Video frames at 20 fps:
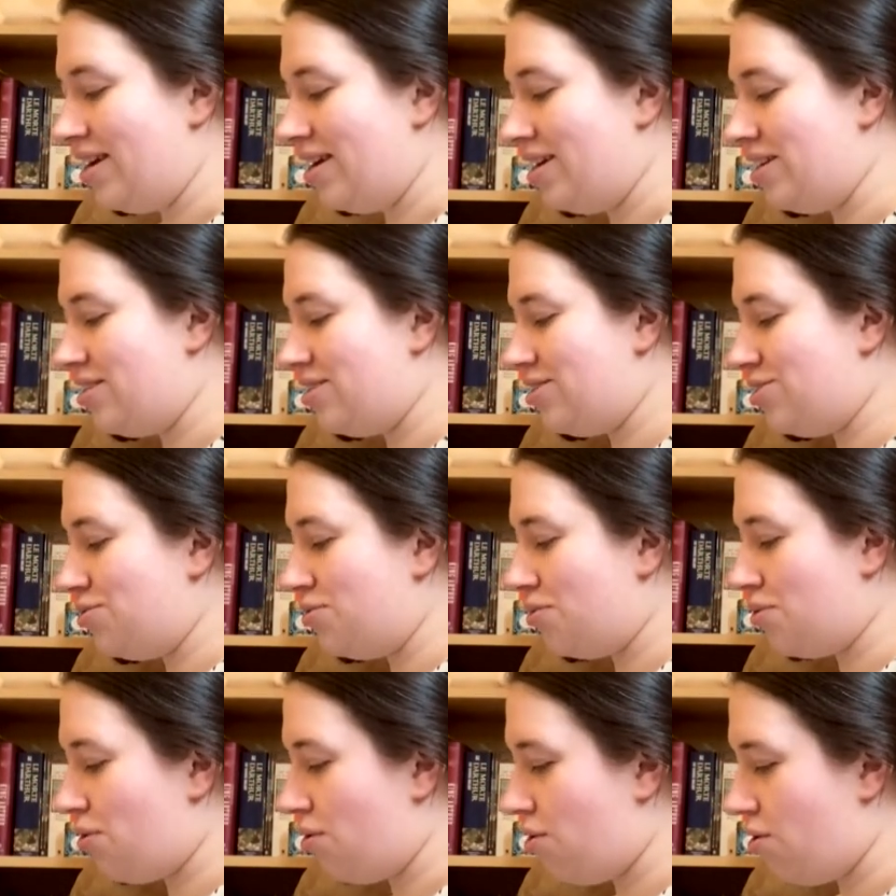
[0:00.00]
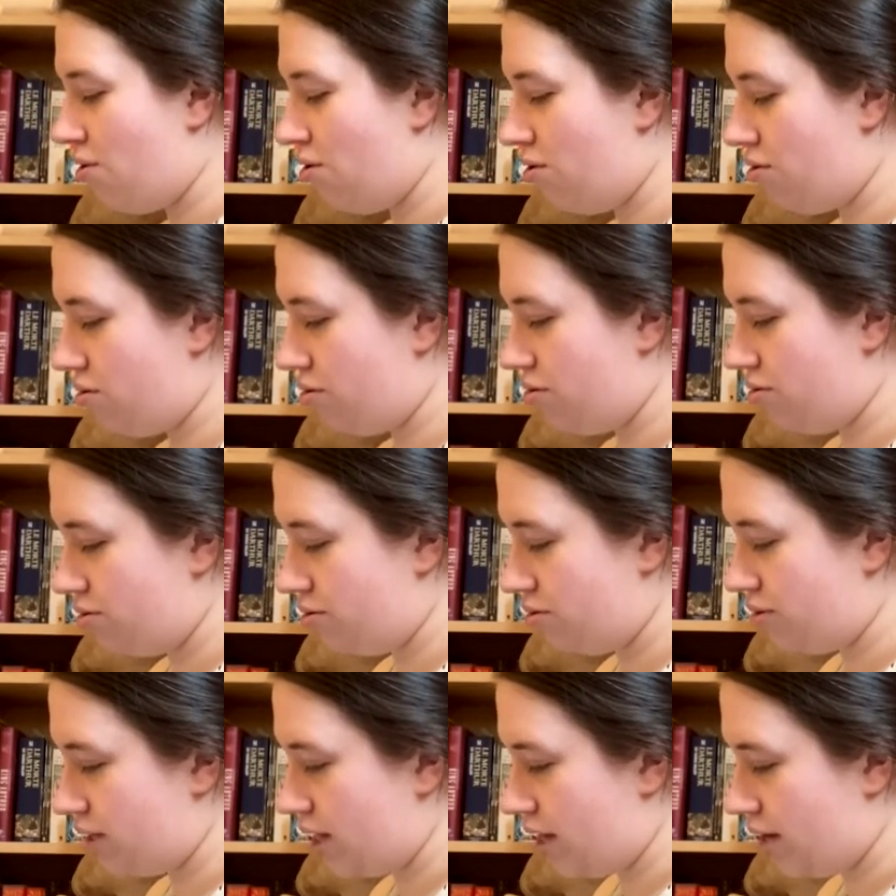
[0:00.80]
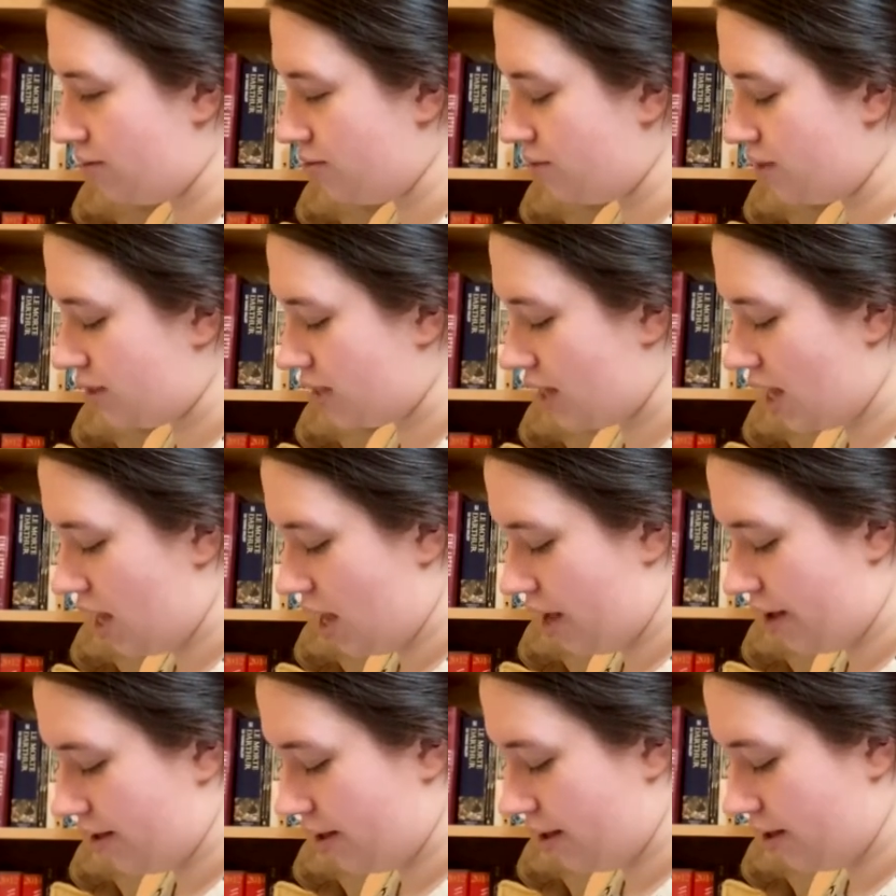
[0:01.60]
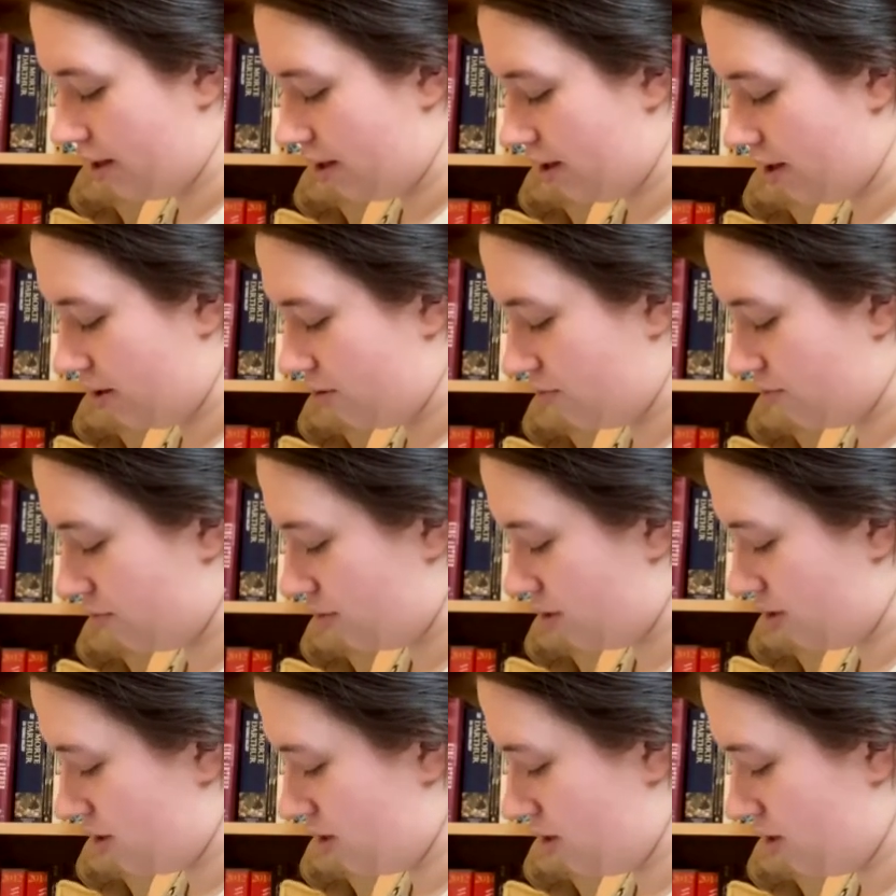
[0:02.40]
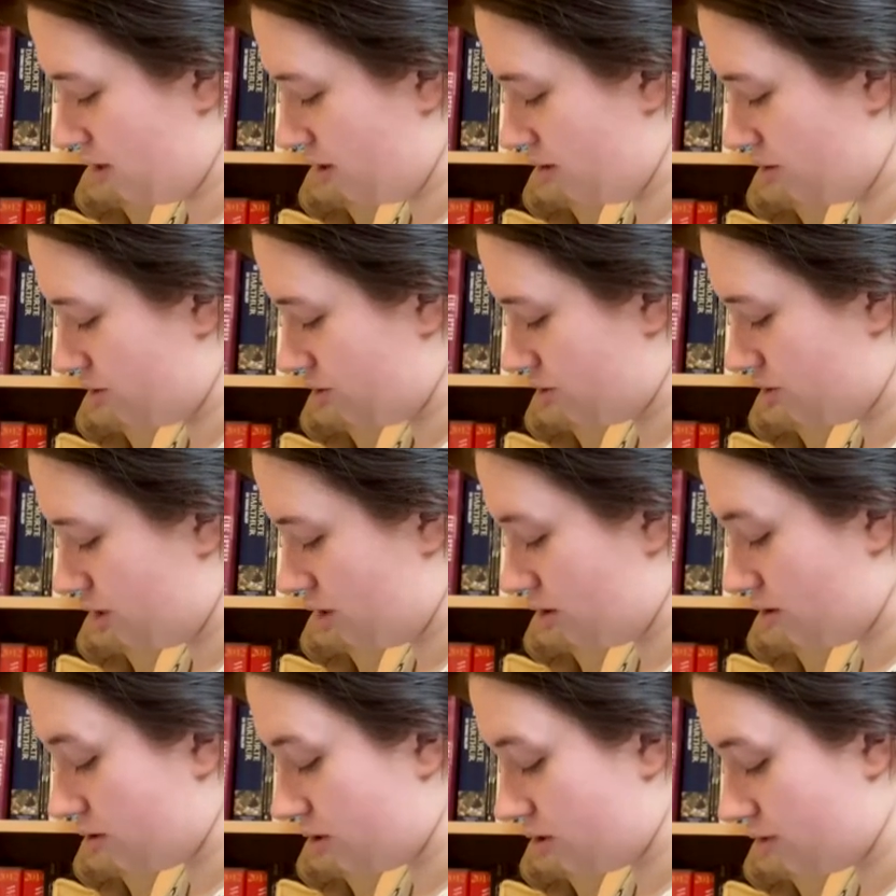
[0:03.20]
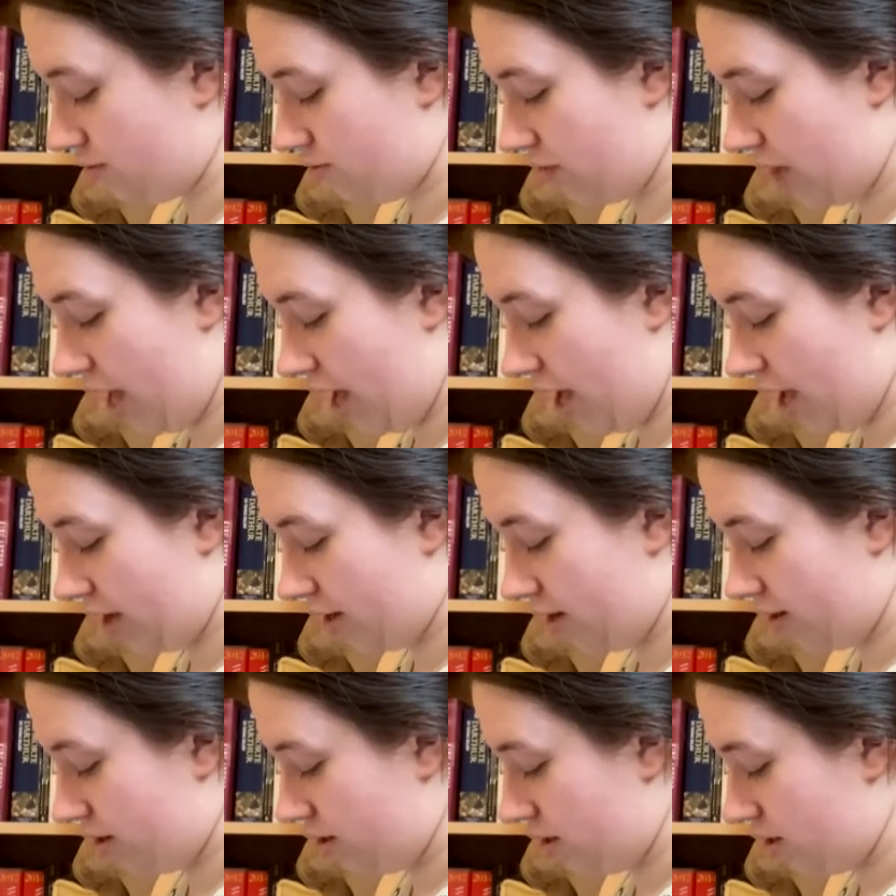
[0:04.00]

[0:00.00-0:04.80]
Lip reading: It's too cold outside for angels to fly.